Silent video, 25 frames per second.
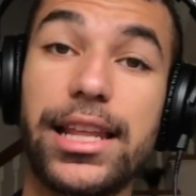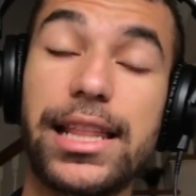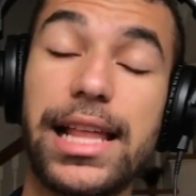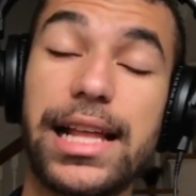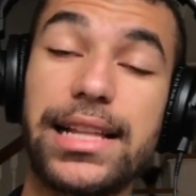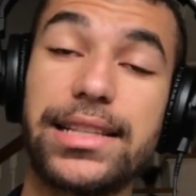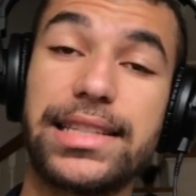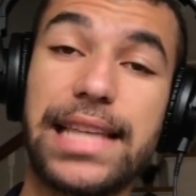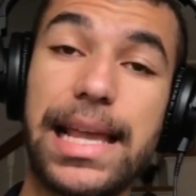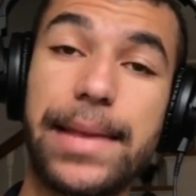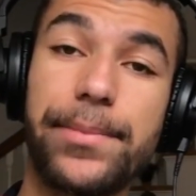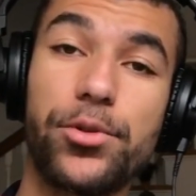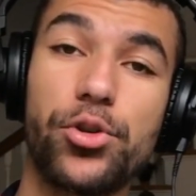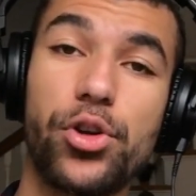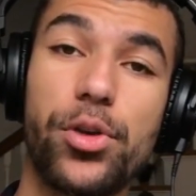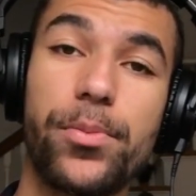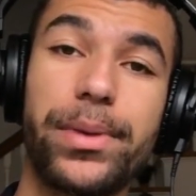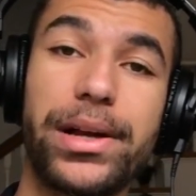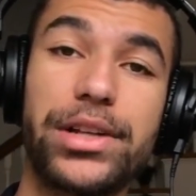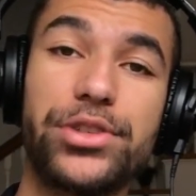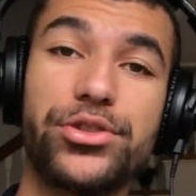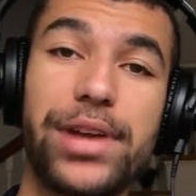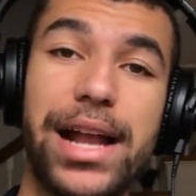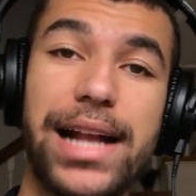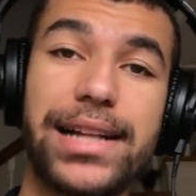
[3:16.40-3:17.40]
in that same group I
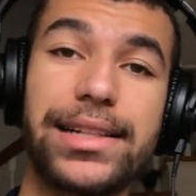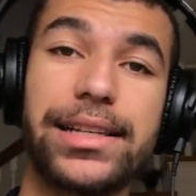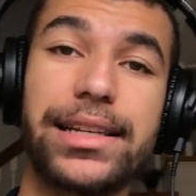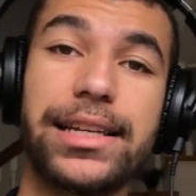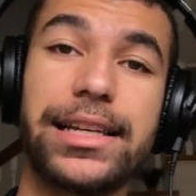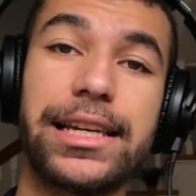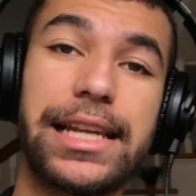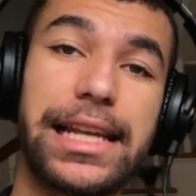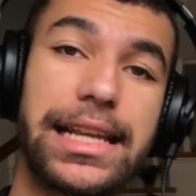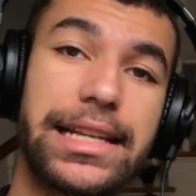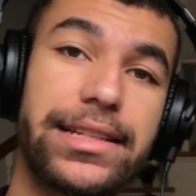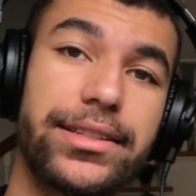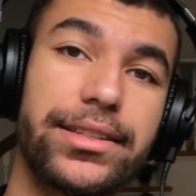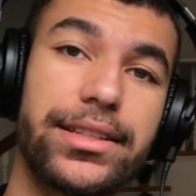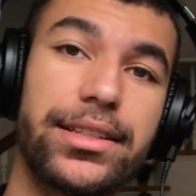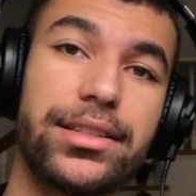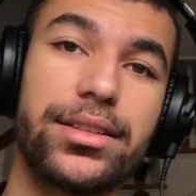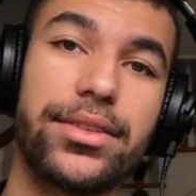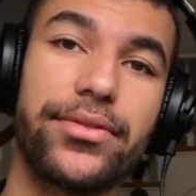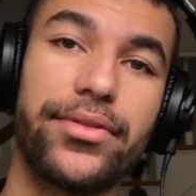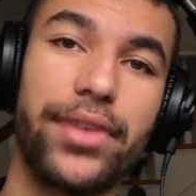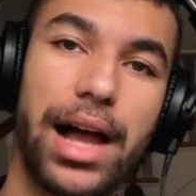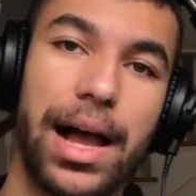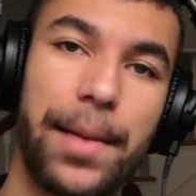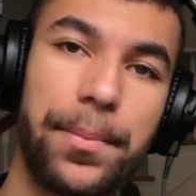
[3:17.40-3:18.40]
dragged in an instance
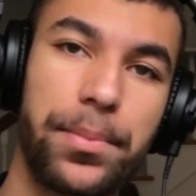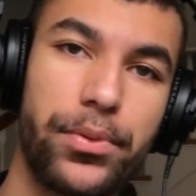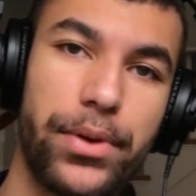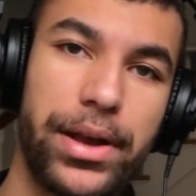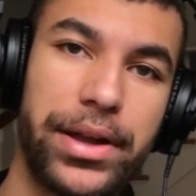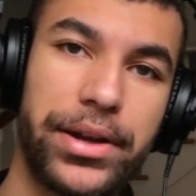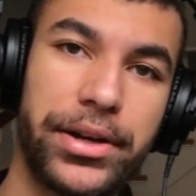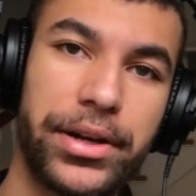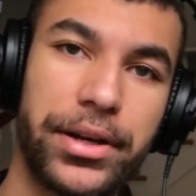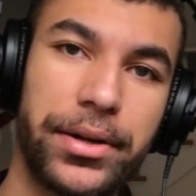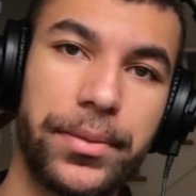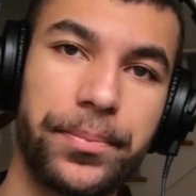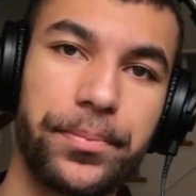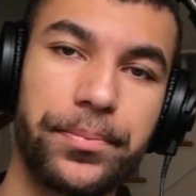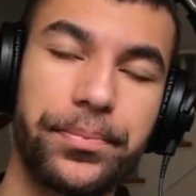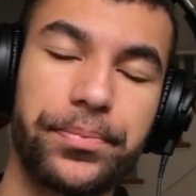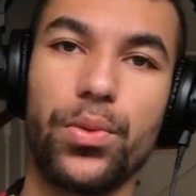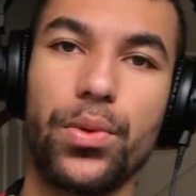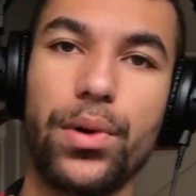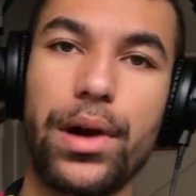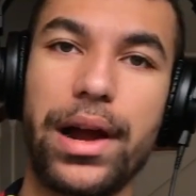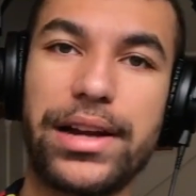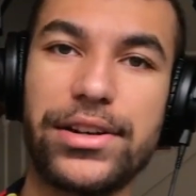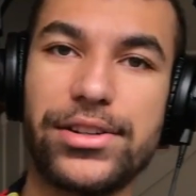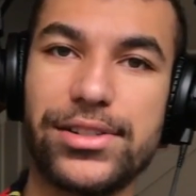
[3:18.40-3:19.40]
of operator
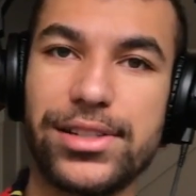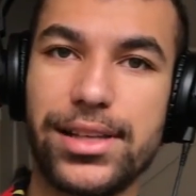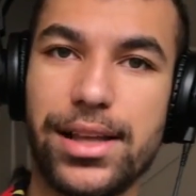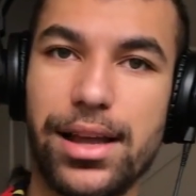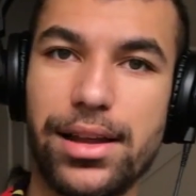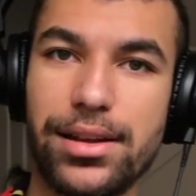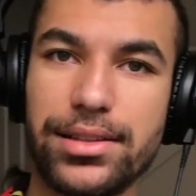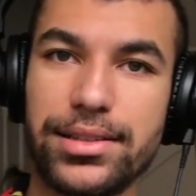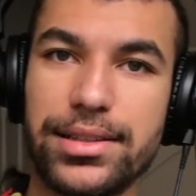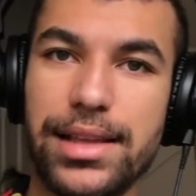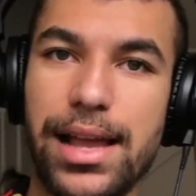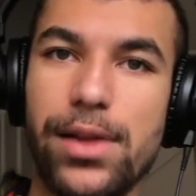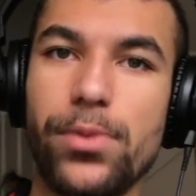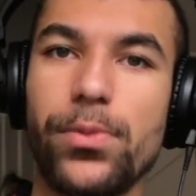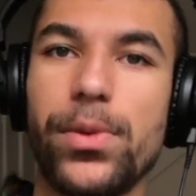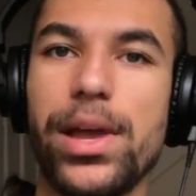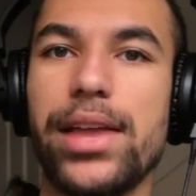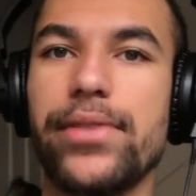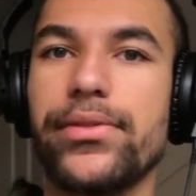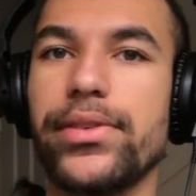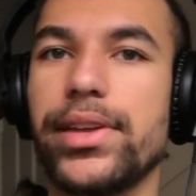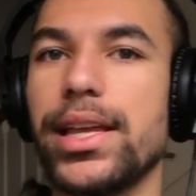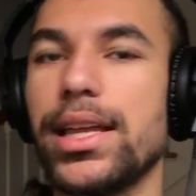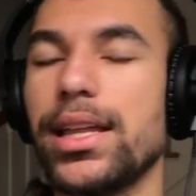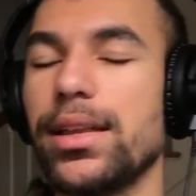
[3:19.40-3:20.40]
where I just got a sine
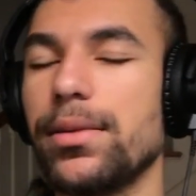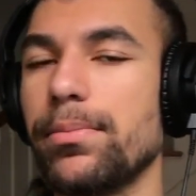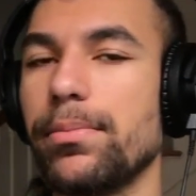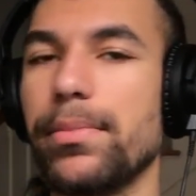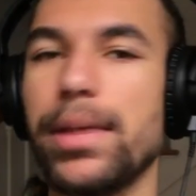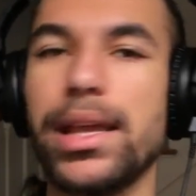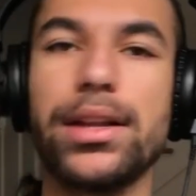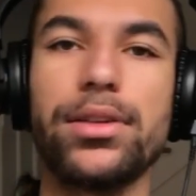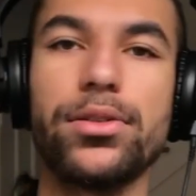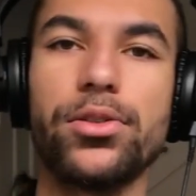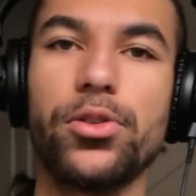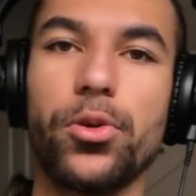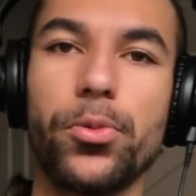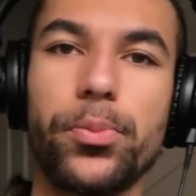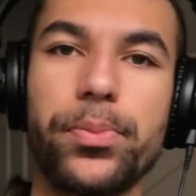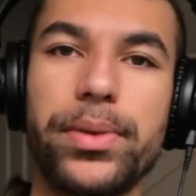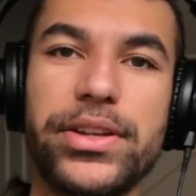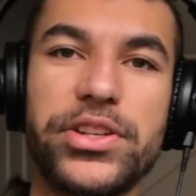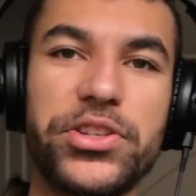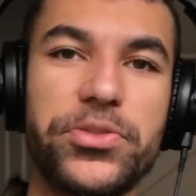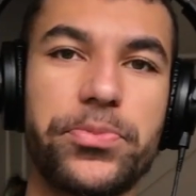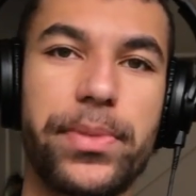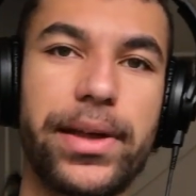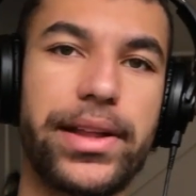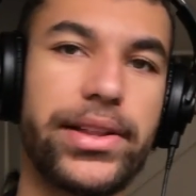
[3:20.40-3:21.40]
wave and made a little
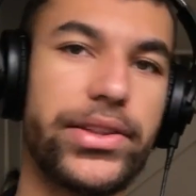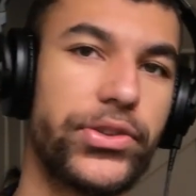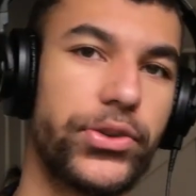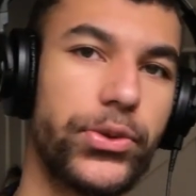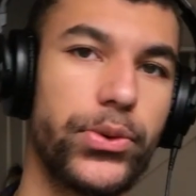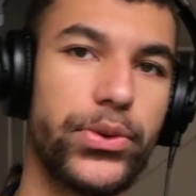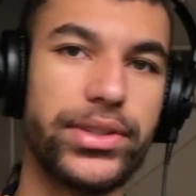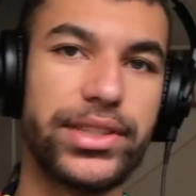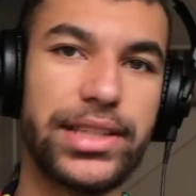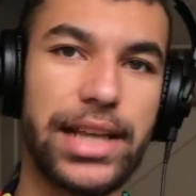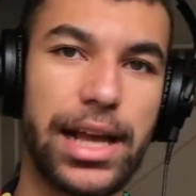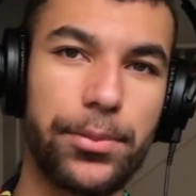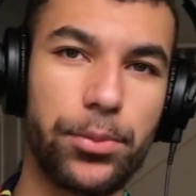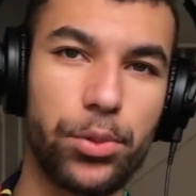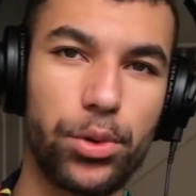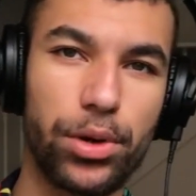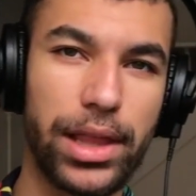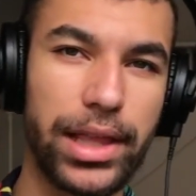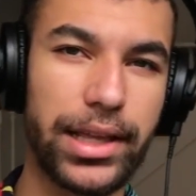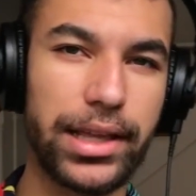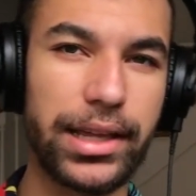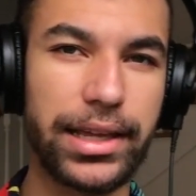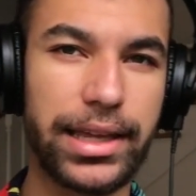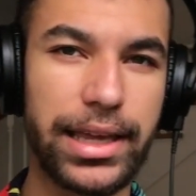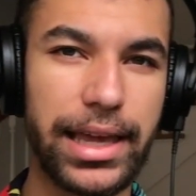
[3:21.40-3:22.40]
pitch bend so it would sound more
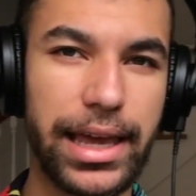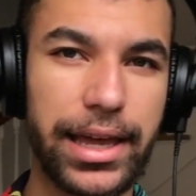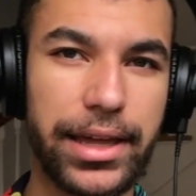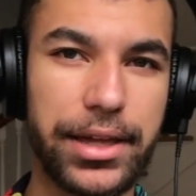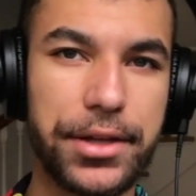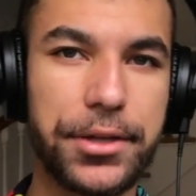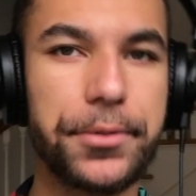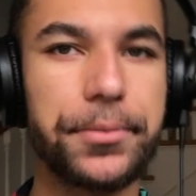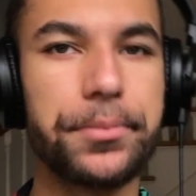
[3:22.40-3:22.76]
like a kick.